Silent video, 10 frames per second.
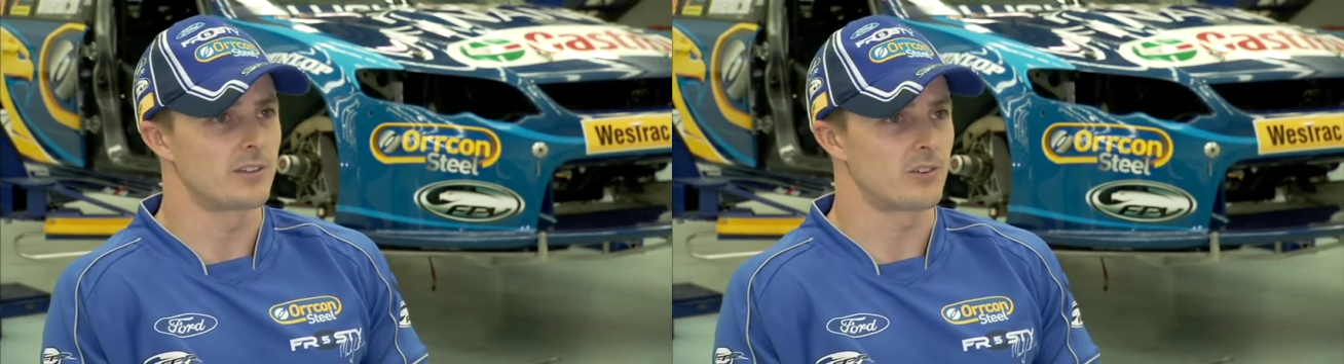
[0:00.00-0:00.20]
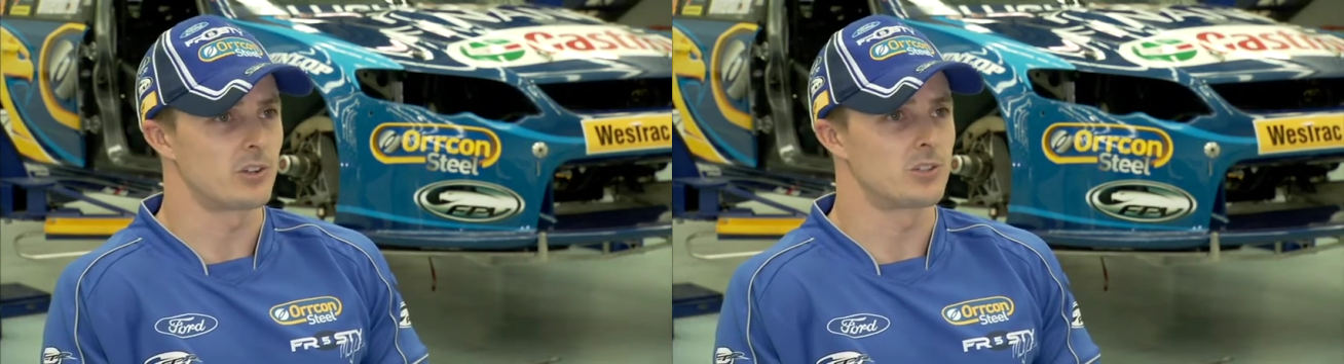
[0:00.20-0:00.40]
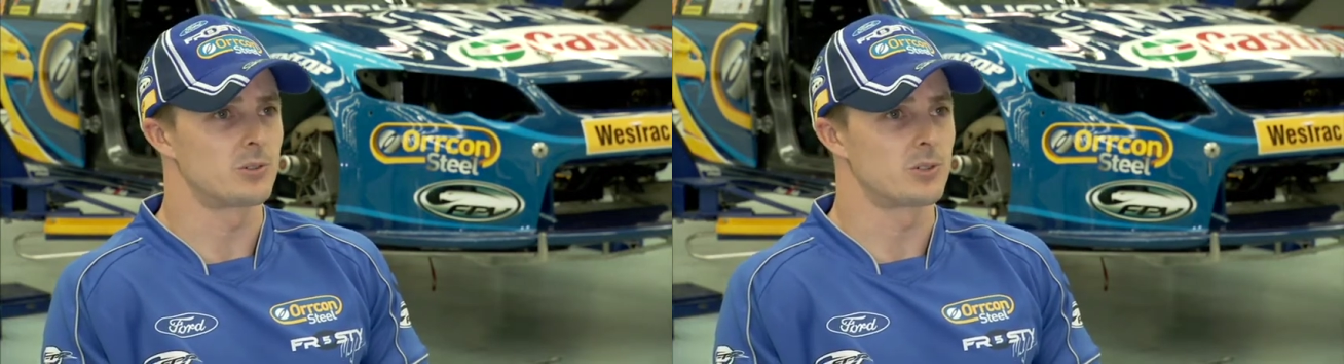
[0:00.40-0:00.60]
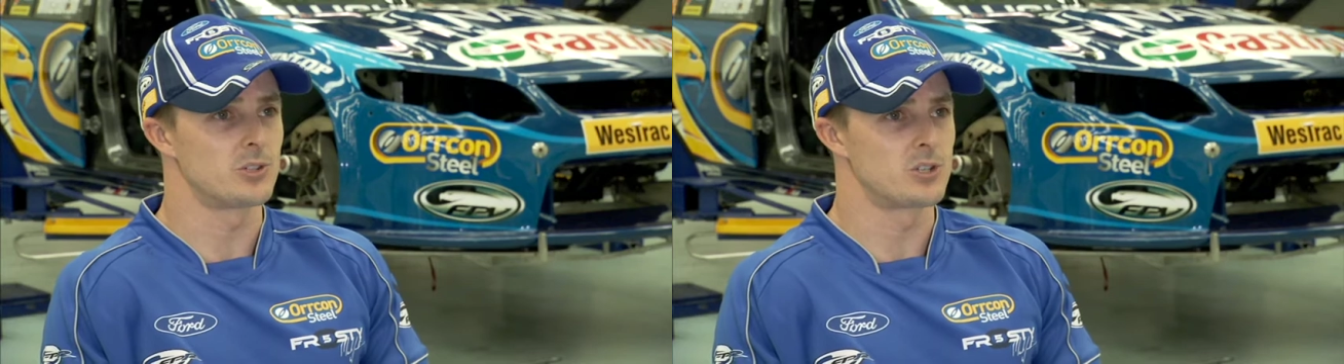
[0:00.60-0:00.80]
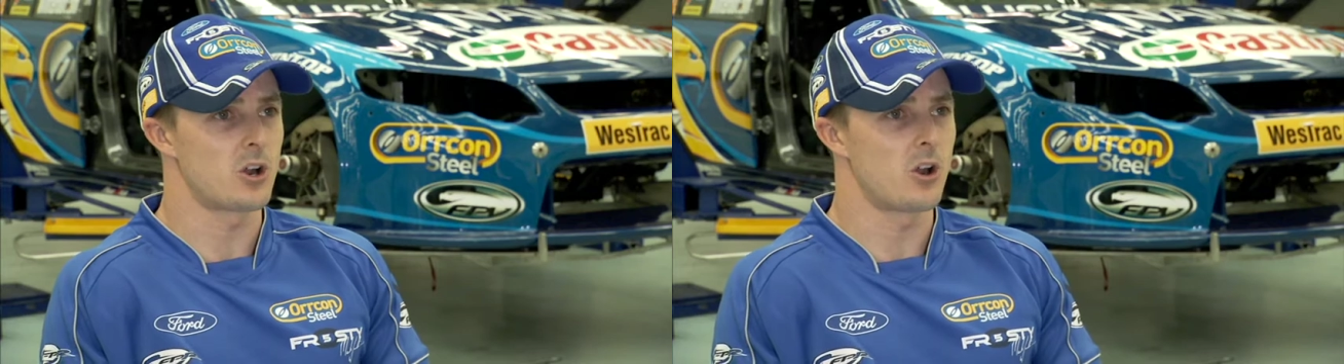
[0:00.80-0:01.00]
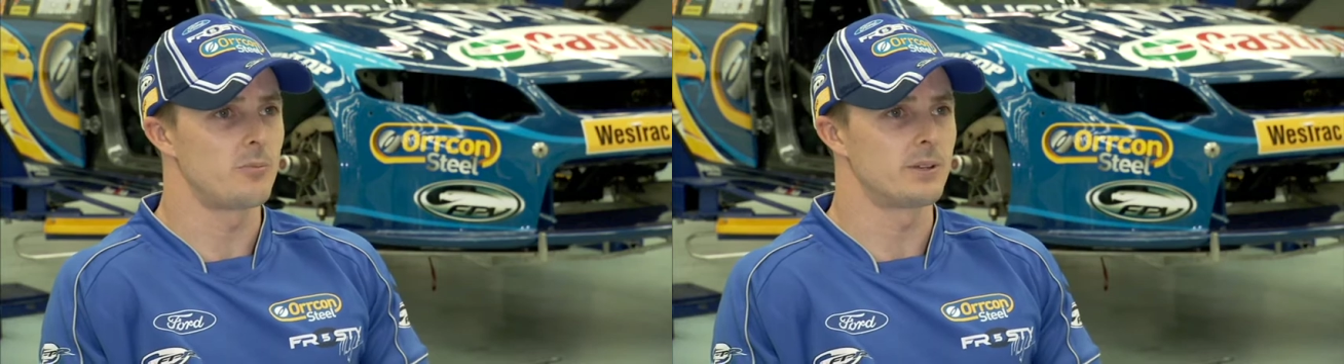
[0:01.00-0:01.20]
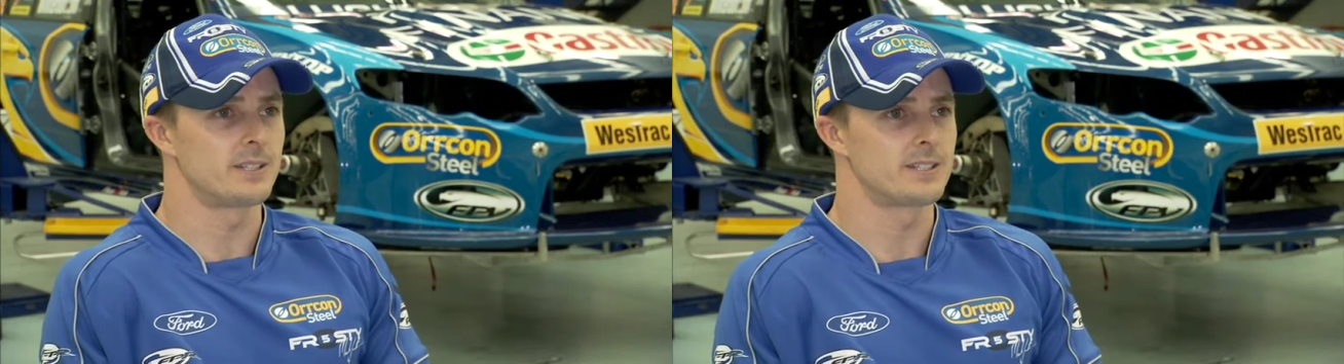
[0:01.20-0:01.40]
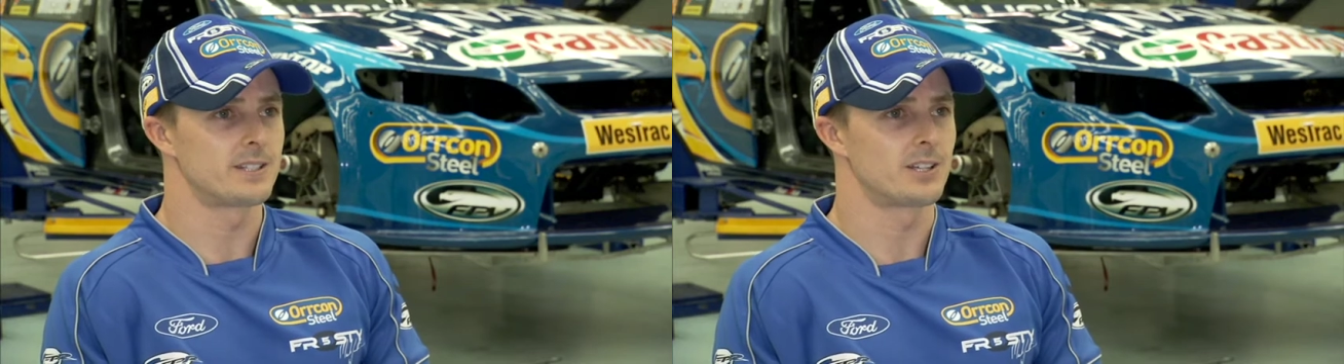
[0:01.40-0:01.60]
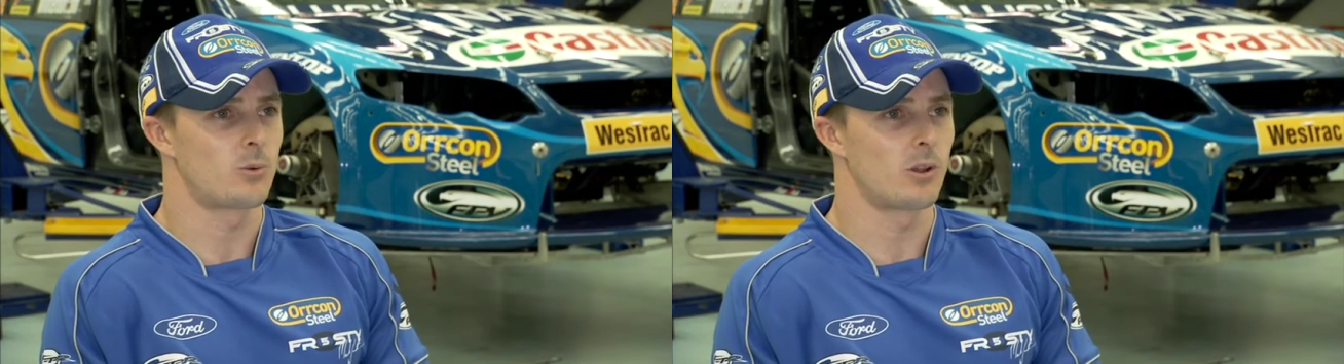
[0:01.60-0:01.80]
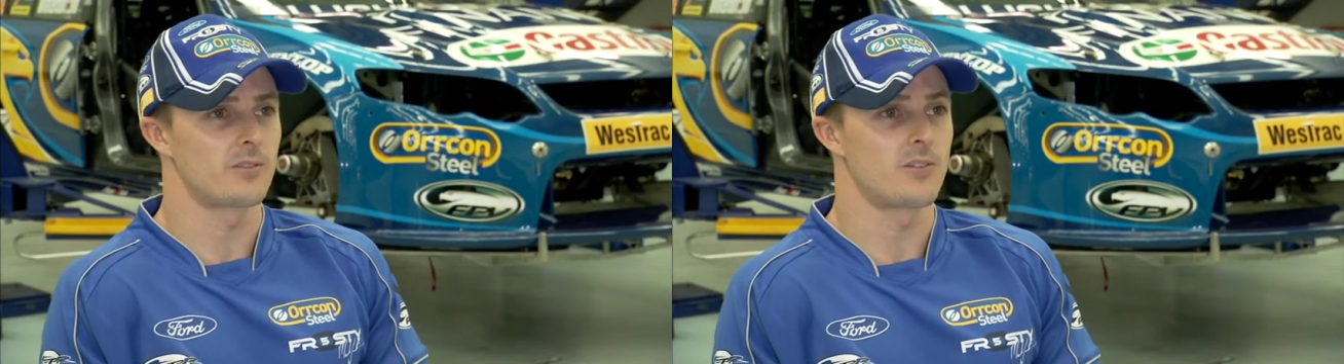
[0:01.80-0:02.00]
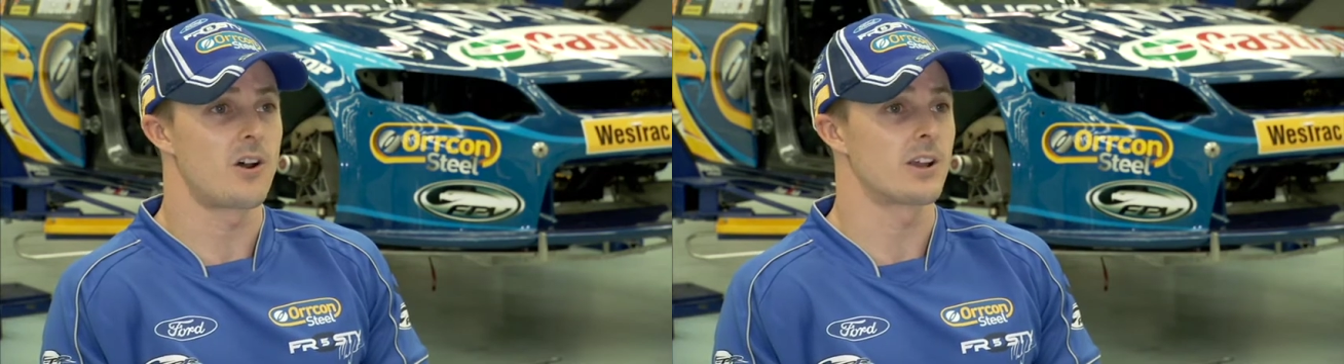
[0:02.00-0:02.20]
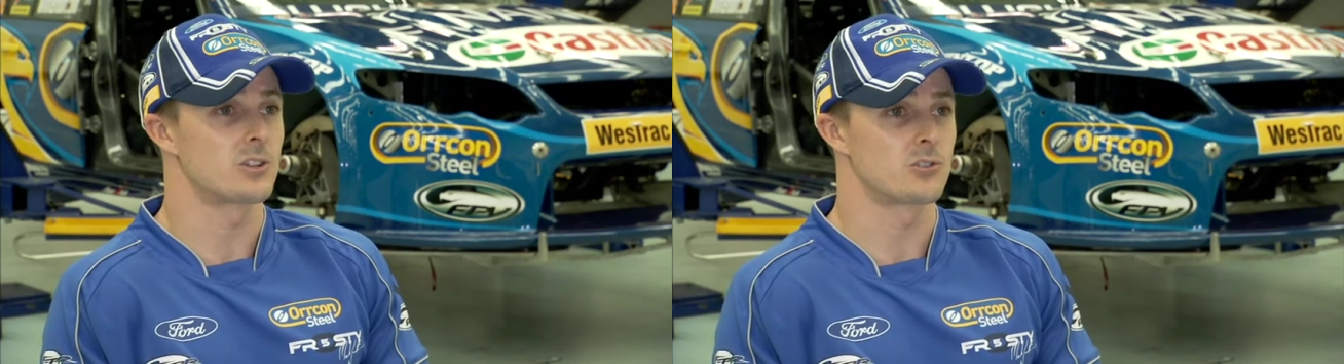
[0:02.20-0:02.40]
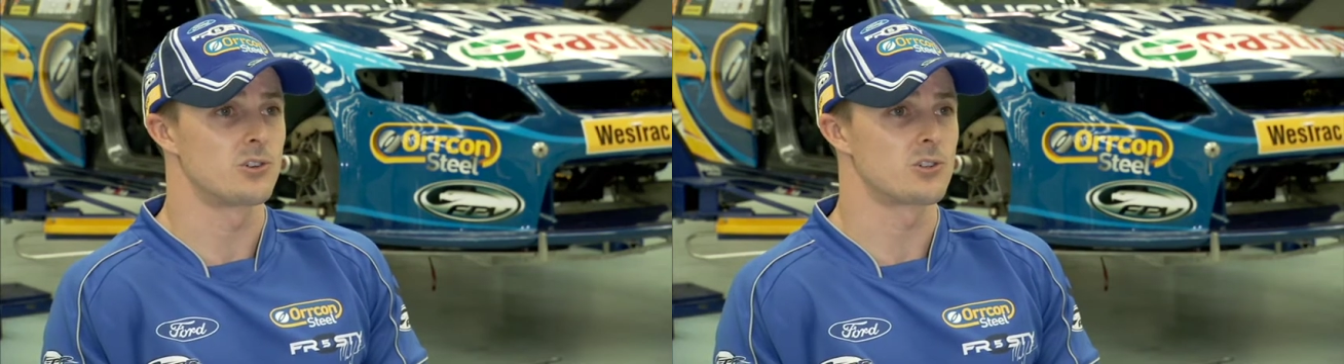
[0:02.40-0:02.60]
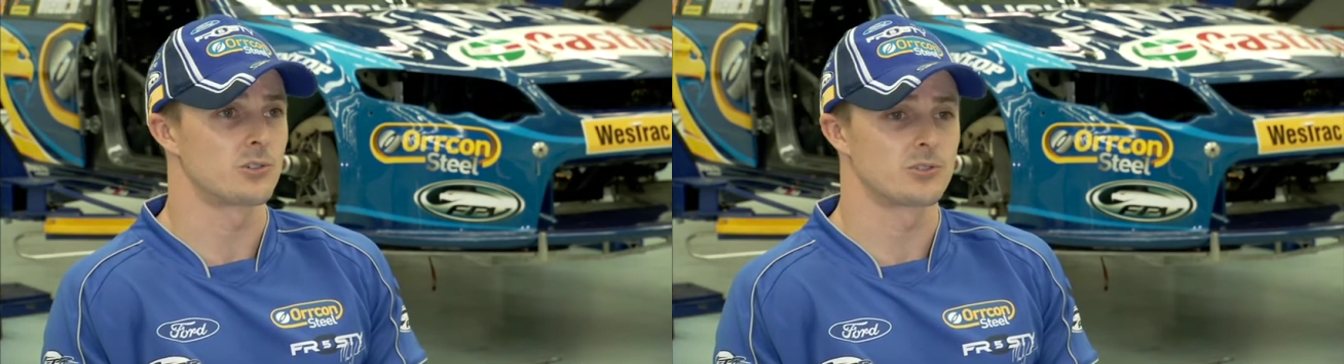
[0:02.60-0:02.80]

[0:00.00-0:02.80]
You've got to do a good job, and qualifying is crucial.